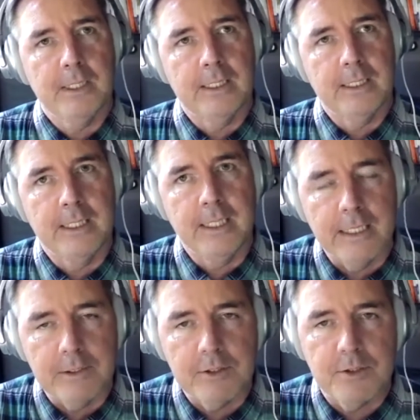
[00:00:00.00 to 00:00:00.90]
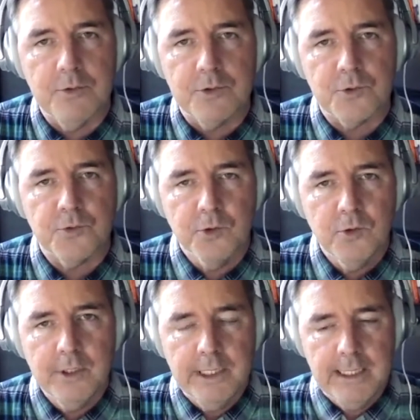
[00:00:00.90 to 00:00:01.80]
get to
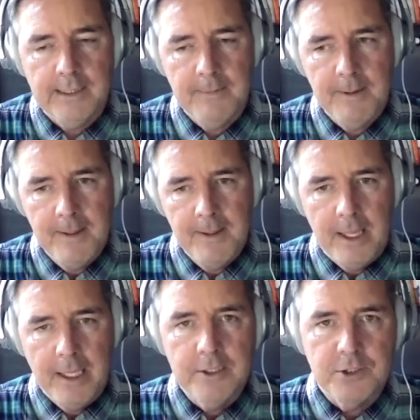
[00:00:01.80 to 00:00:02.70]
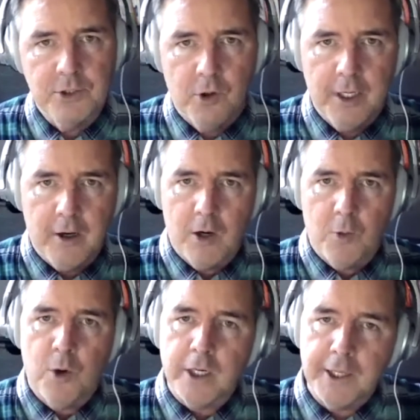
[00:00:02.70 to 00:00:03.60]
truly enjoy our
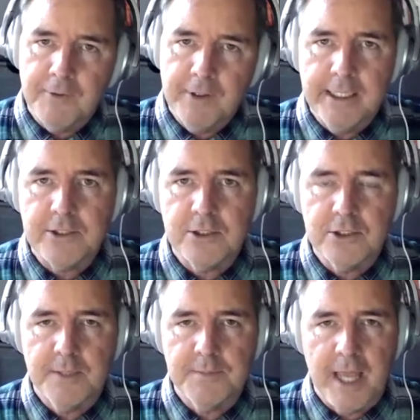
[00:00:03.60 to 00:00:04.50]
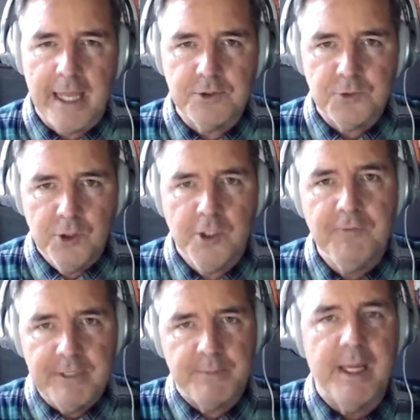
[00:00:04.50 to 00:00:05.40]
working relationship and truly
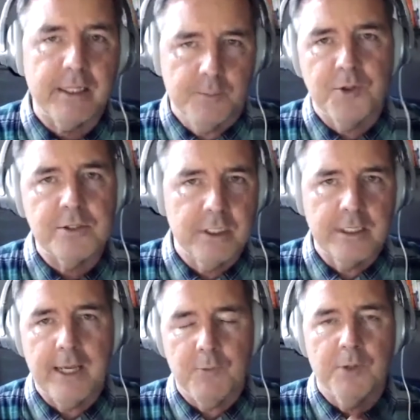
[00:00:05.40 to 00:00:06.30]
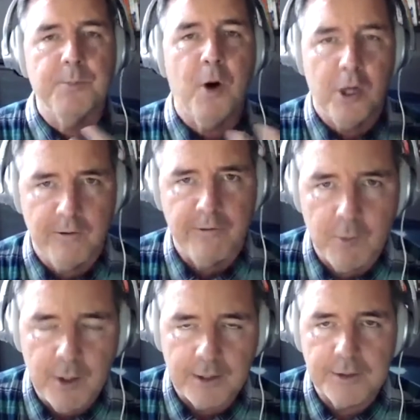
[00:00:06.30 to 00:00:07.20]
respect the person that we're partnering
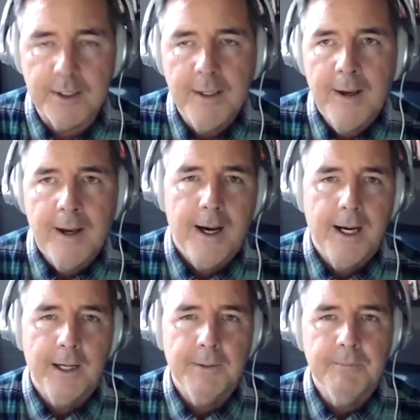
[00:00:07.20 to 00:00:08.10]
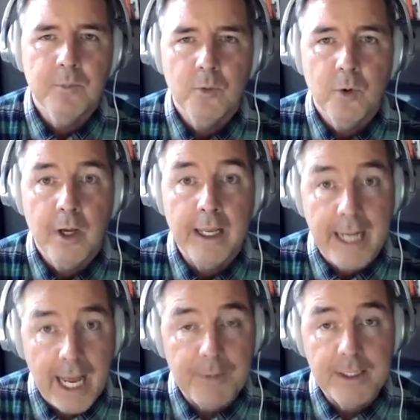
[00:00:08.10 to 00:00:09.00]
with. It
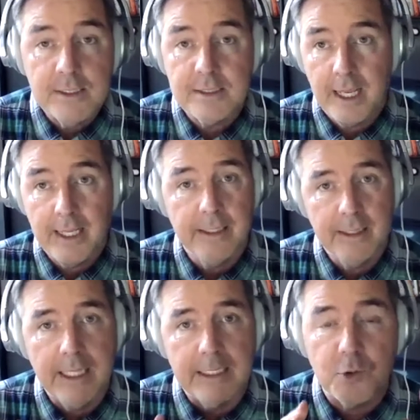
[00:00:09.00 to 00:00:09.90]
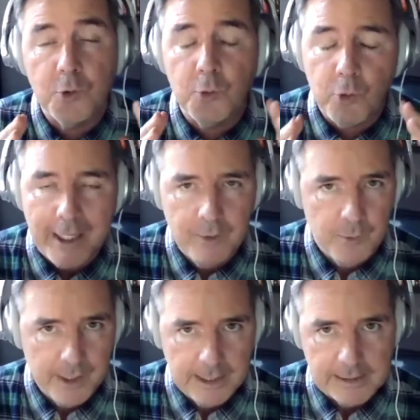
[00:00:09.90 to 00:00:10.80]
happens, and it's great what
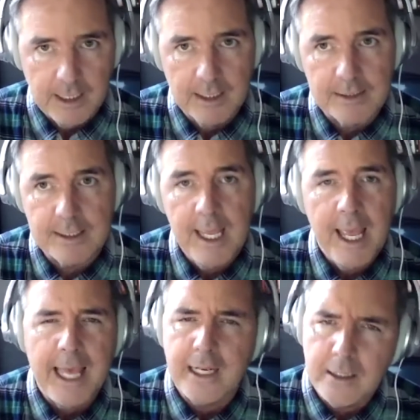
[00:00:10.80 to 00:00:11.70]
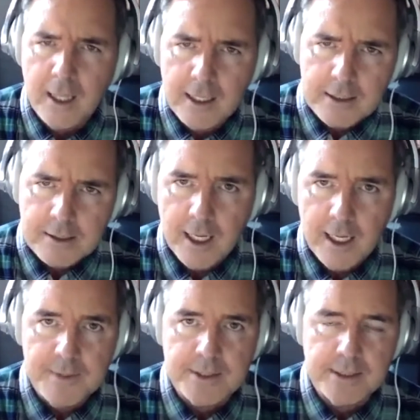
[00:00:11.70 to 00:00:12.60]
it does. And a lot of
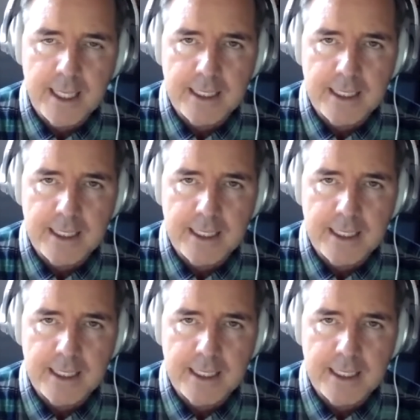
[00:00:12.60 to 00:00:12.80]
times that